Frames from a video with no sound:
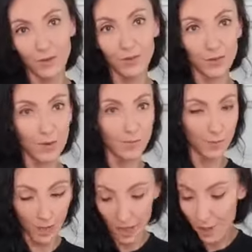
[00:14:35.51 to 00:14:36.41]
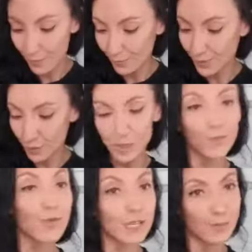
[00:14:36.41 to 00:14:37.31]
from those
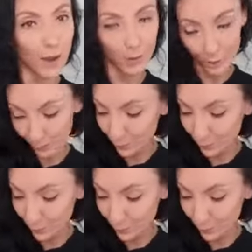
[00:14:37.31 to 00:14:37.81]
pressed powder.